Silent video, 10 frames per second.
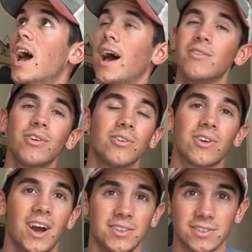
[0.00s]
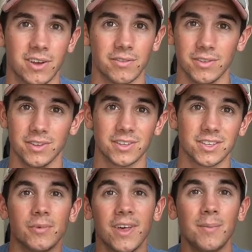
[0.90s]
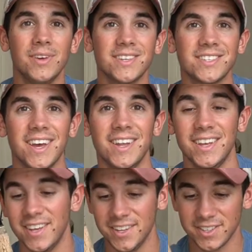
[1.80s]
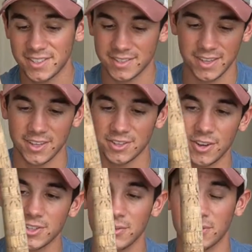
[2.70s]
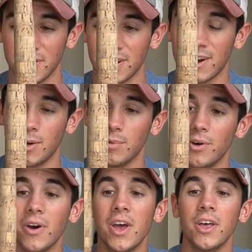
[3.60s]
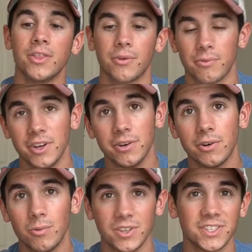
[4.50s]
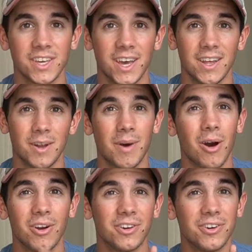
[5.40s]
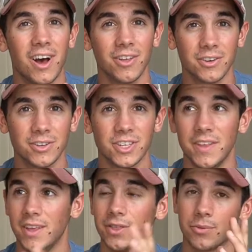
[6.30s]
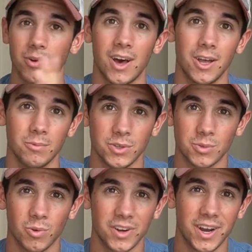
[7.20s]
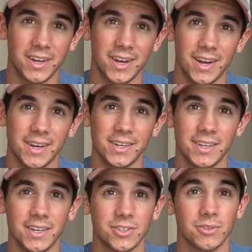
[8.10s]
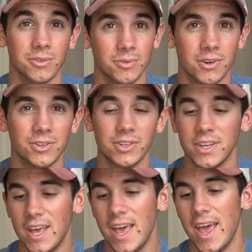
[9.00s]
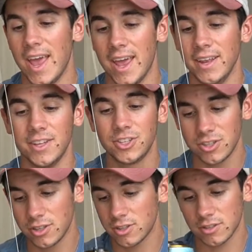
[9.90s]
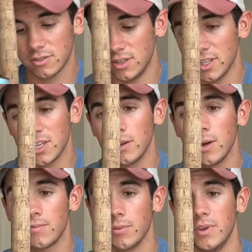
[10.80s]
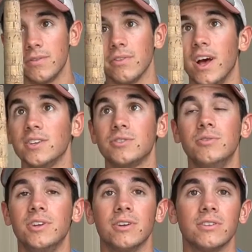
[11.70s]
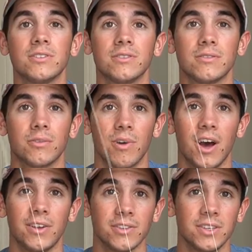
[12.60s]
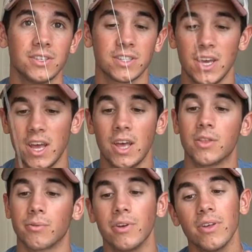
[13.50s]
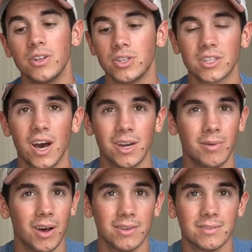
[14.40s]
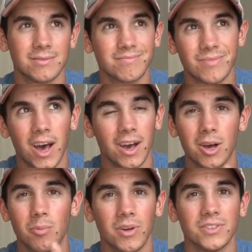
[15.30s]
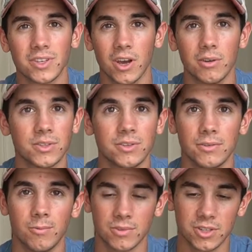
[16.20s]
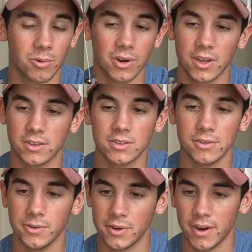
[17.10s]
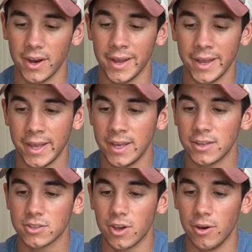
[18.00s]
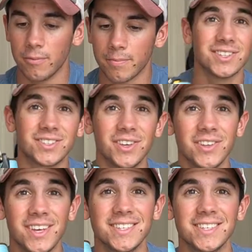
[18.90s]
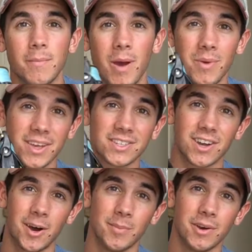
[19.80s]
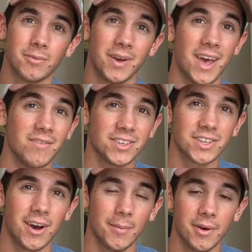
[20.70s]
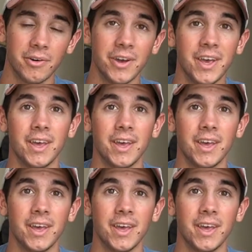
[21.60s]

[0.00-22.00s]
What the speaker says: I've caught all kinds of stuff on this. With that being said, it is also a great combo. The reel, once again, about $100, and then the rod was $199.99, so $200. And it's held up for me for the last 2 years, the rod at least. The reel I just got about a couple months ago. It's still working, still doing great. So still isn't my biggest combo, my heaviest combo.